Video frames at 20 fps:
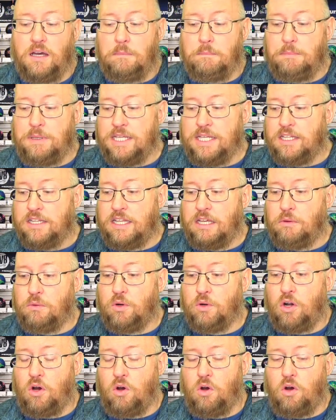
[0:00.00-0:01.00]
Being that they
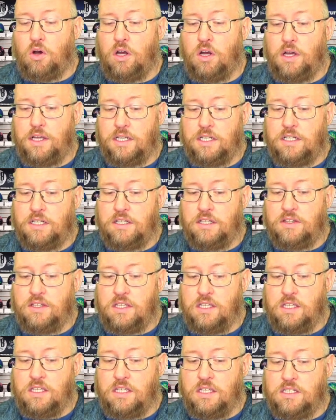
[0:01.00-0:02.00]
were on
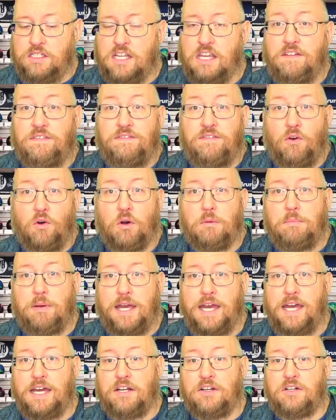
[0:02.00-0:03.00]
the day 4
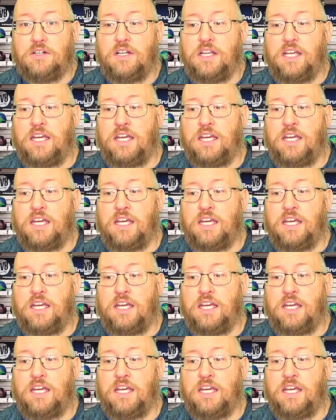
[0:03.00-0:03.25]
pattern,